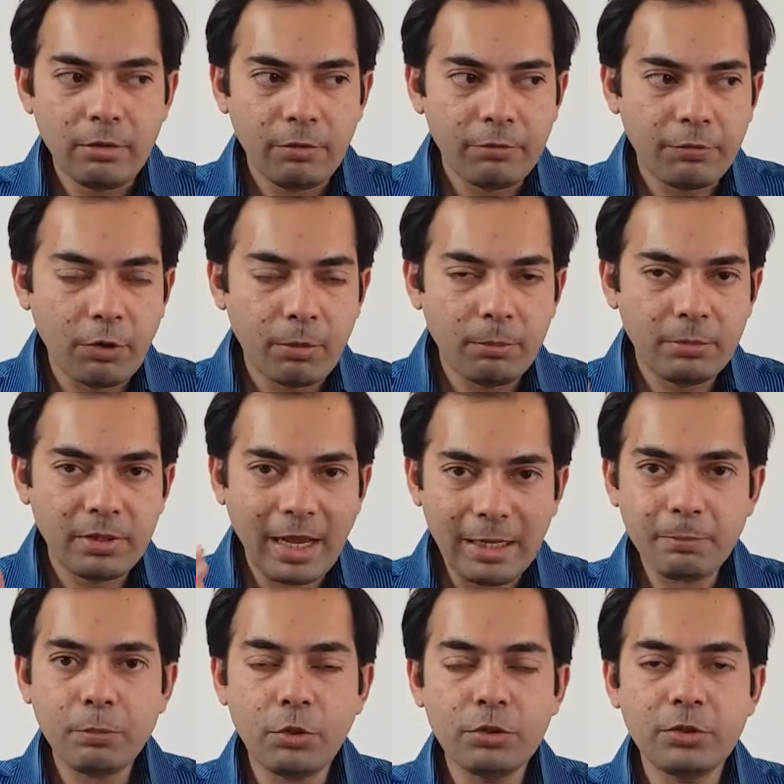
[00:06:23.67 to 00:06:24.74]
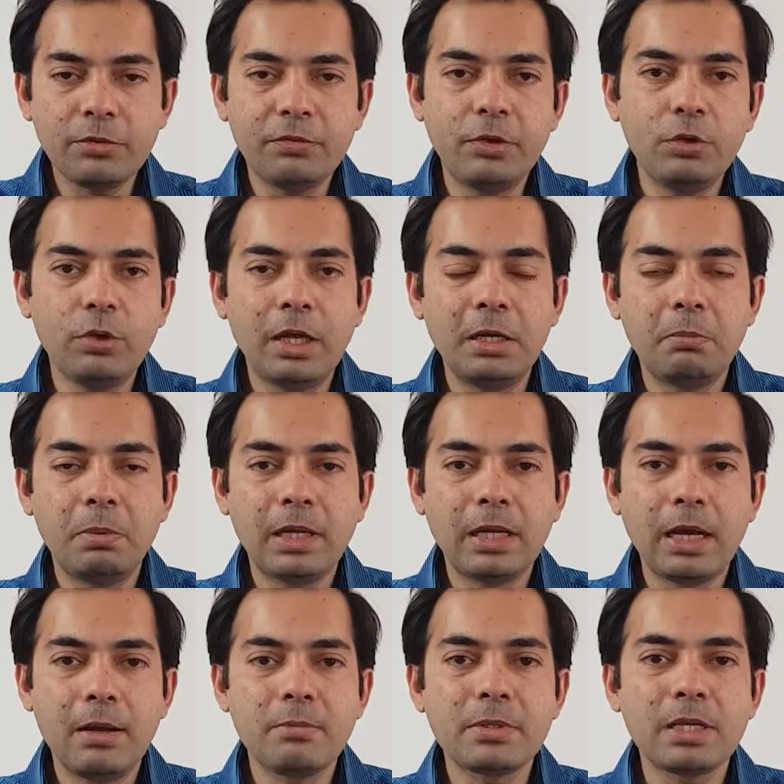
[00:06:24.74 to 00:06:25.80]
From that point of view, it
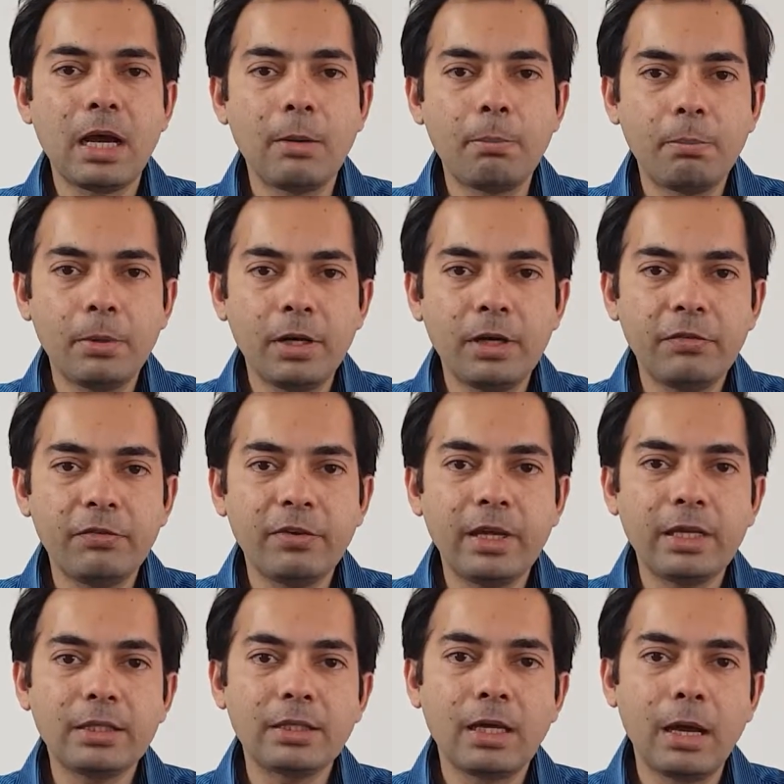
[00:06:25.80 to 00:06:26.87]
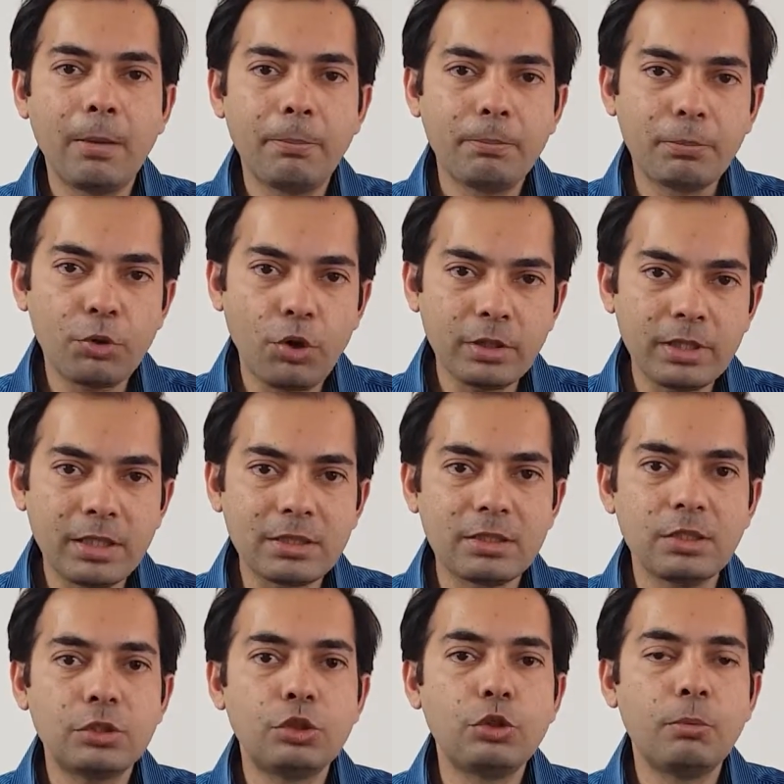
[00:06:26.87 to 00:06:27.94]
becomes a perfect product
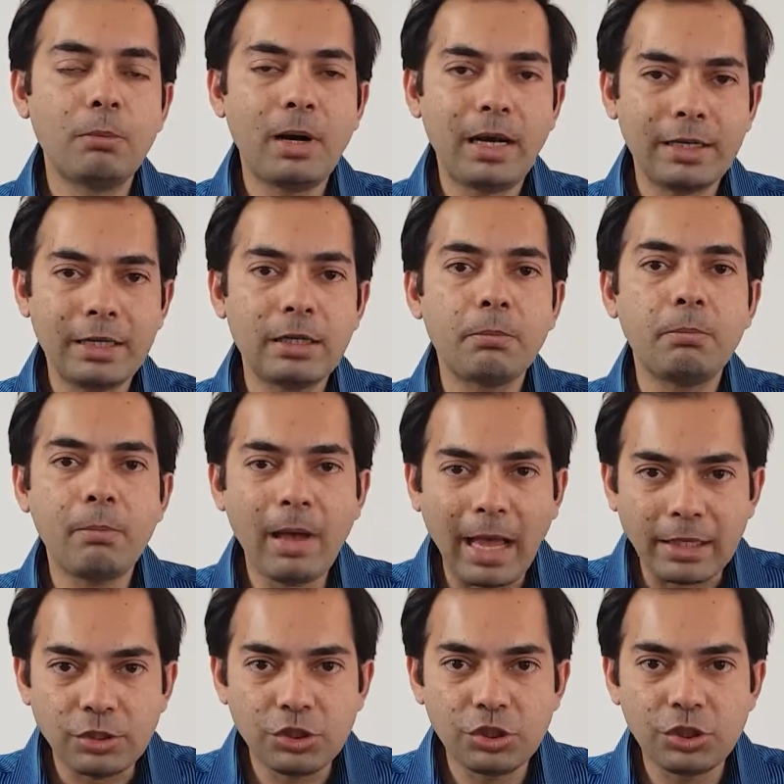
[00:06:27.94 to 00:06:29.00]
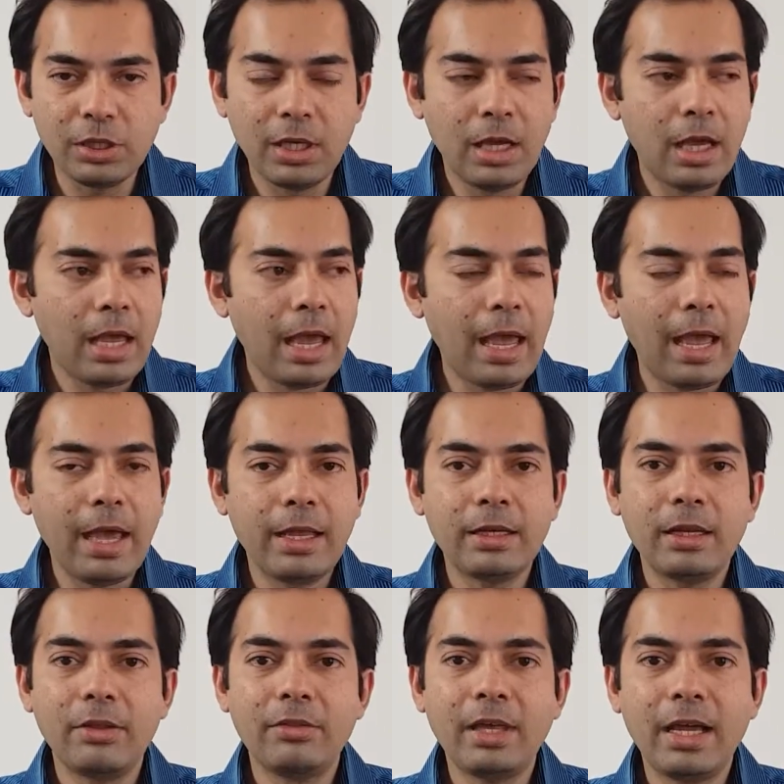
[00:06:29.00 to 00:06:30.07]
to market match.
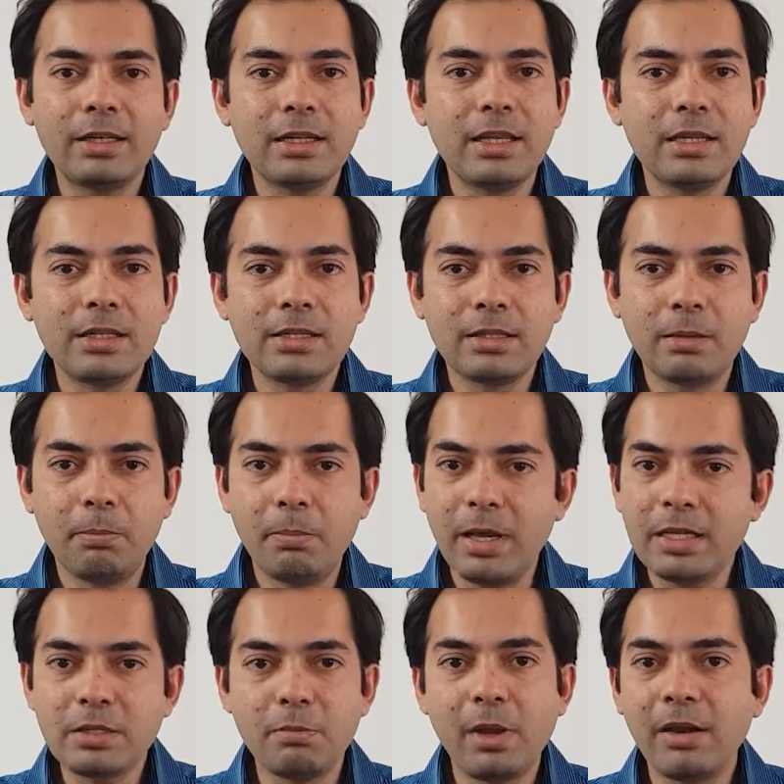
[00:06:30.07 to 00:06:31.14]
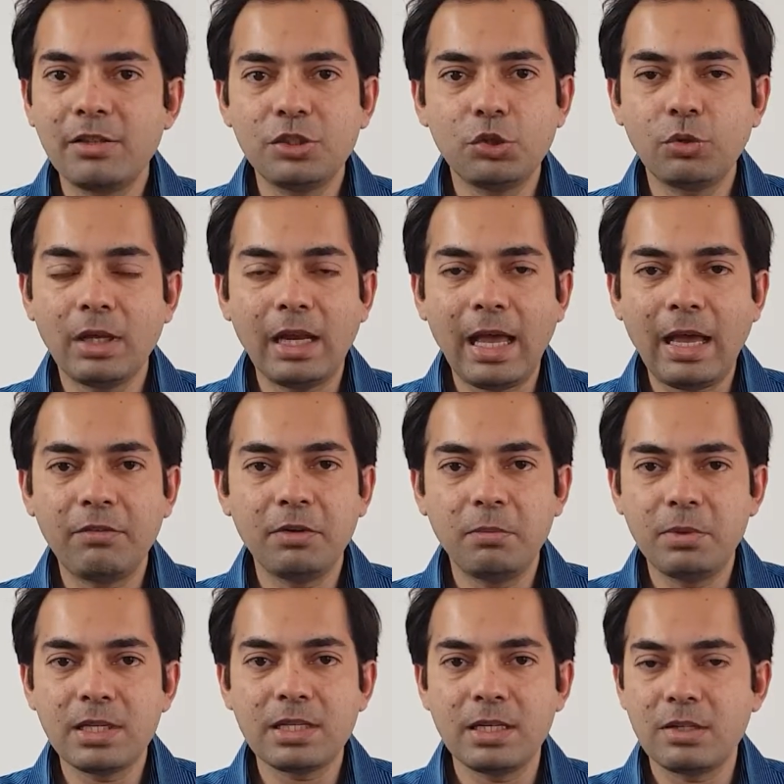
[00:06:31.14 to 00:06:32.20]
And that is the best marriage you can have in
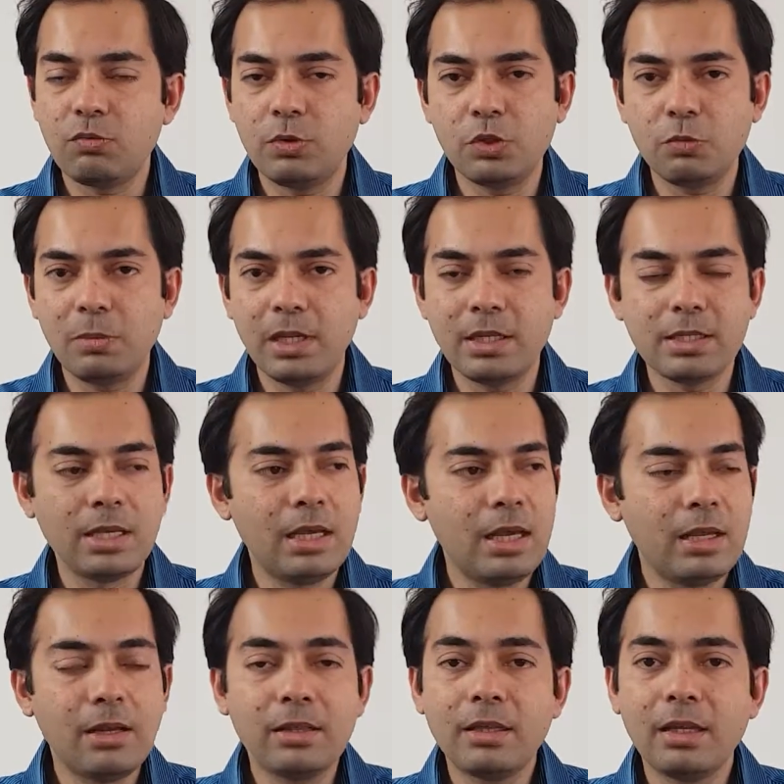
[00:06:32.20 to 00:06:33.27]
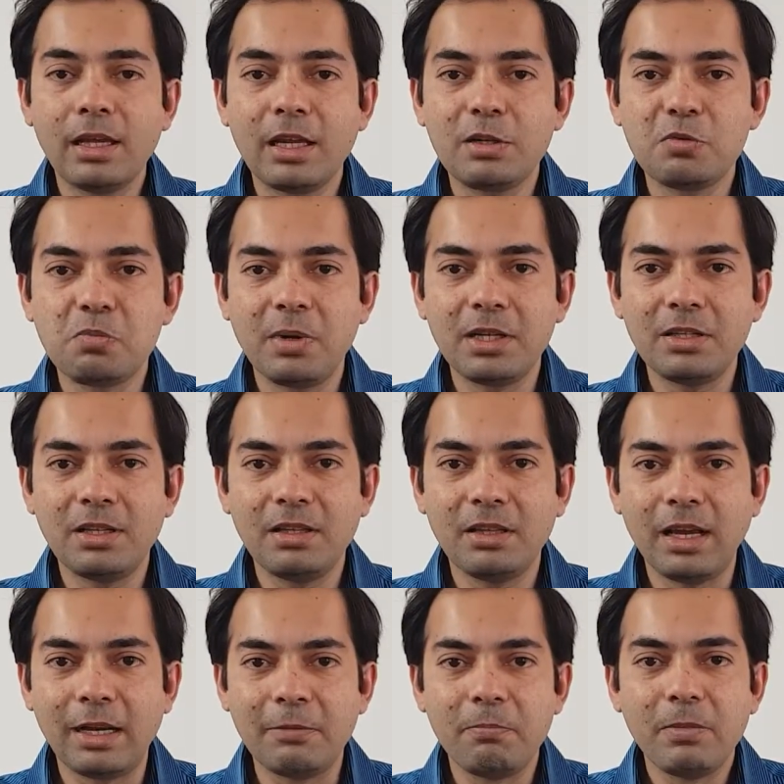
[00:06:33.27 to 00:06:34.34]
business, which means nothing gets better than
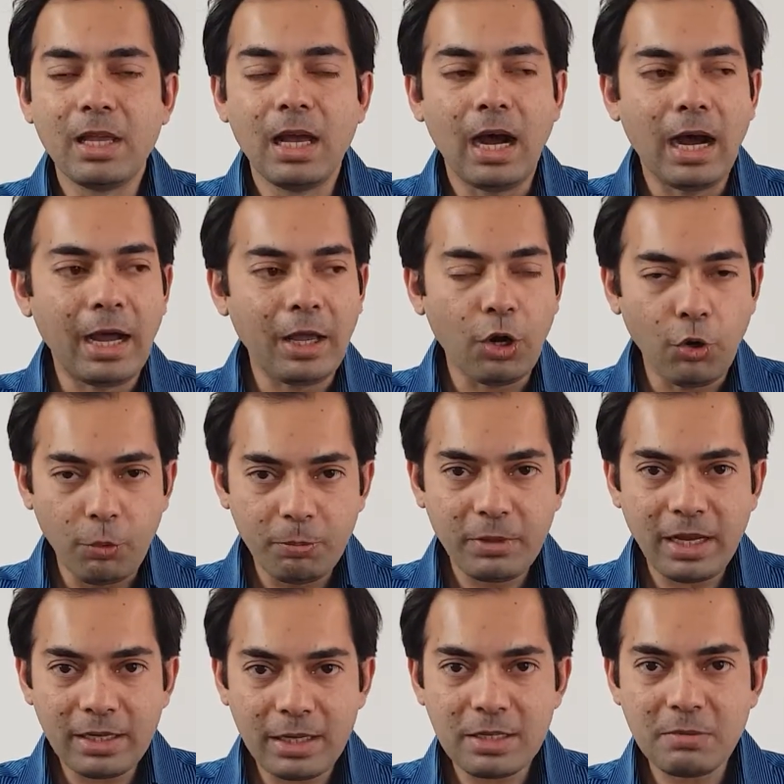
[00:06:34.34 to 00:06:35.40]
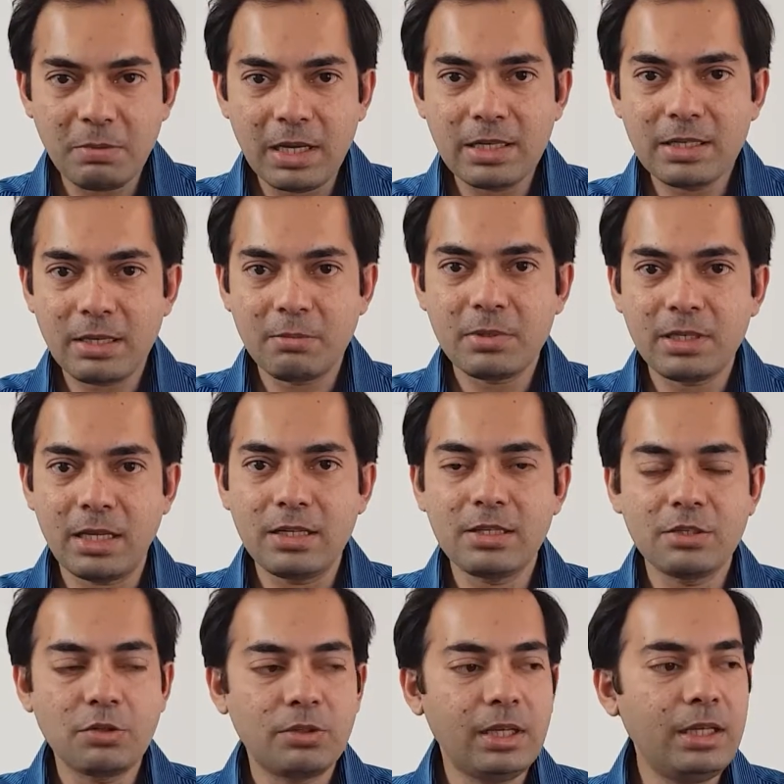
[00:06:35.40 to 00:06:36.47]
that. I hope that has made some sense
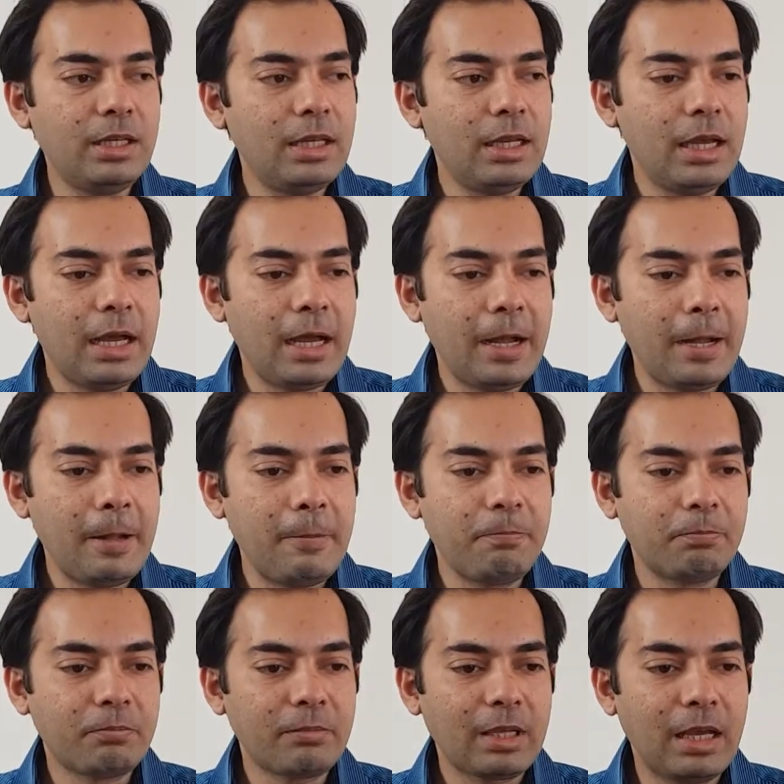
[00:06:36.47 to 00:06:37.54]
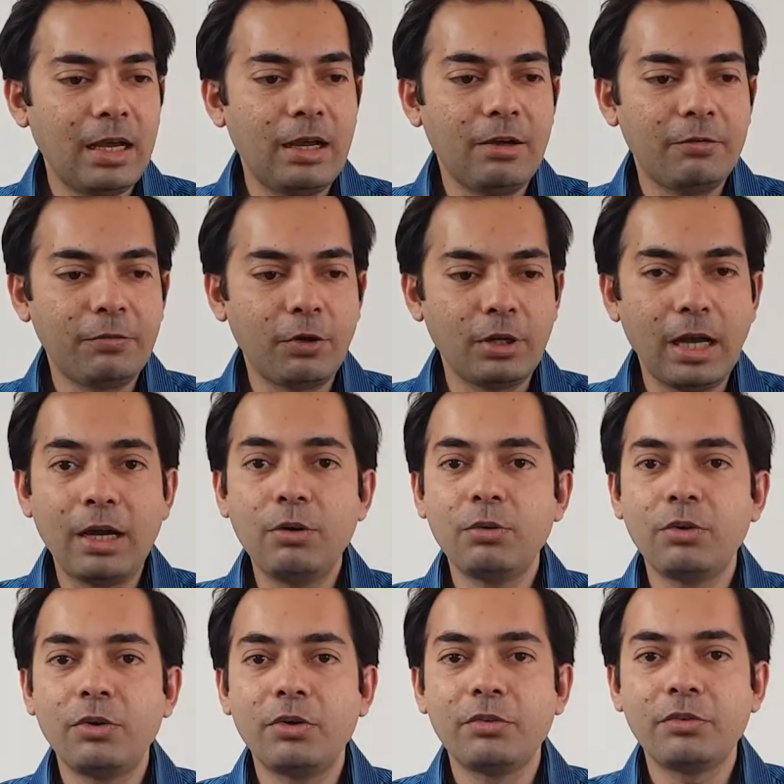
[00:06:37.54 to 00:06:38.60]
today. For now,
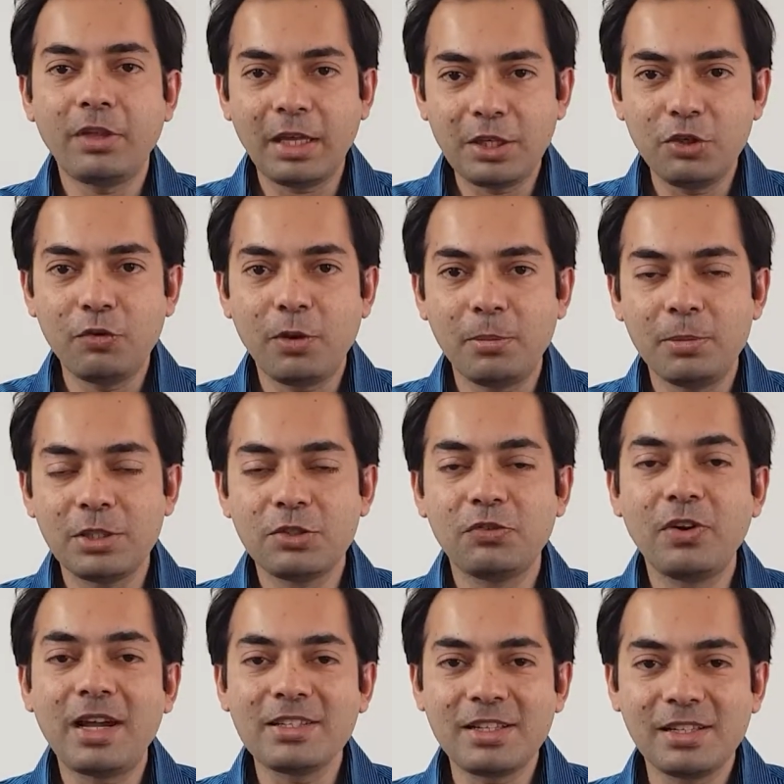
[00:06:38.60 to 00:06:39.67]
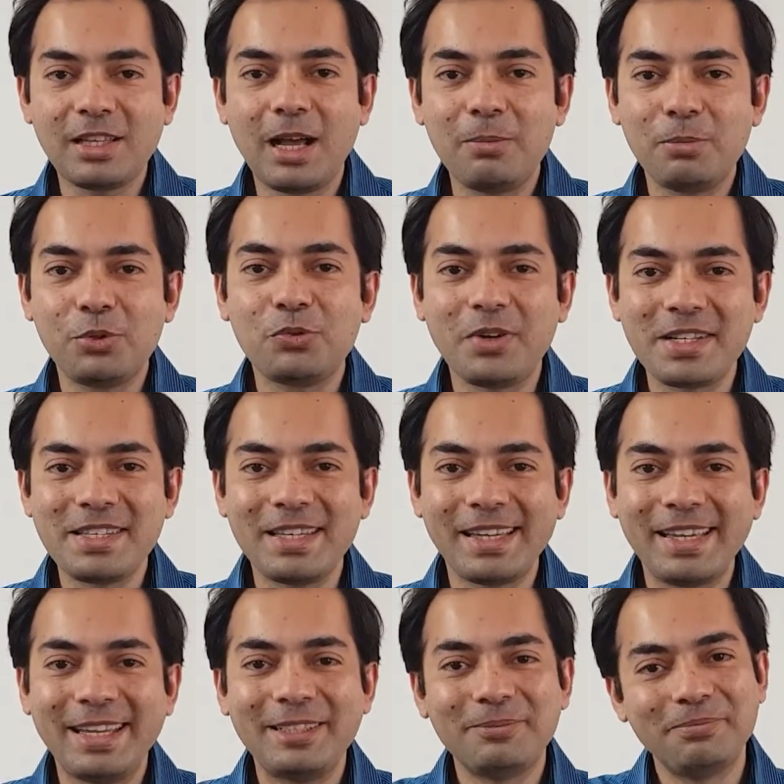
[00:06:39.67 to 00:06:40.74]
thank you very much. Faisal Talpur once
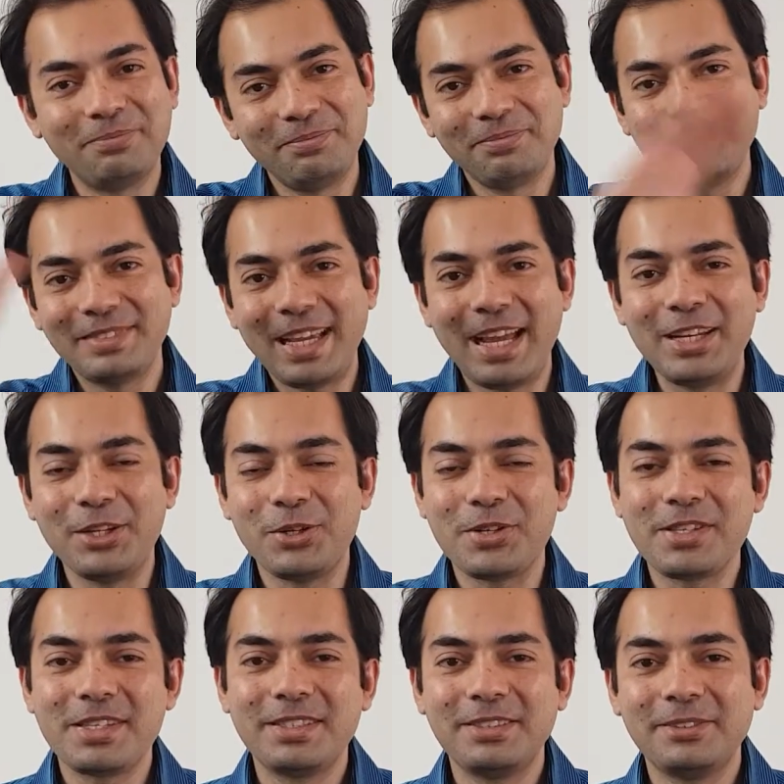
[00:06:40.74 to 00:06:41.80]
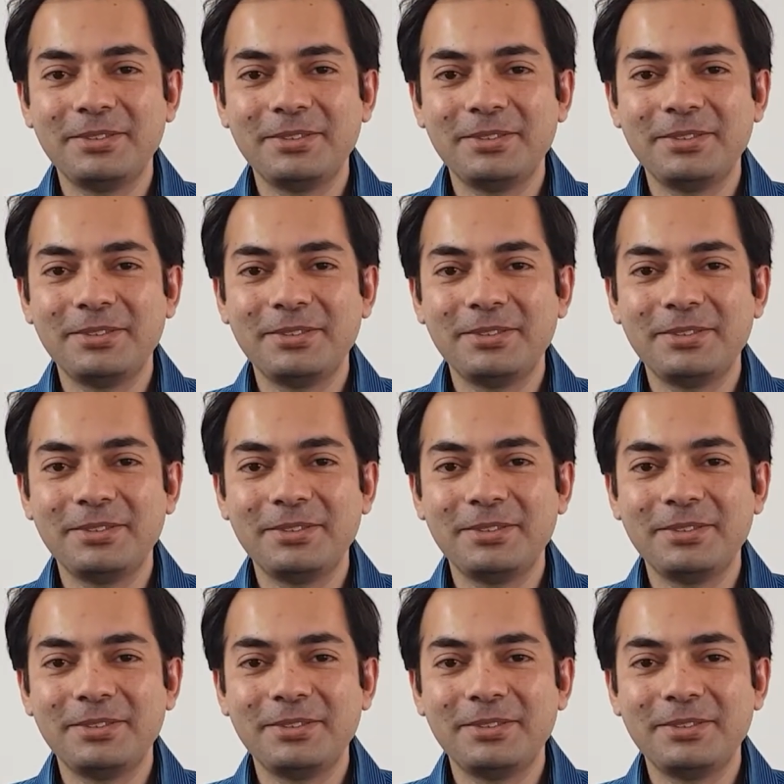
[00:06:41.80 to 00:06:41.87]
again. Adios.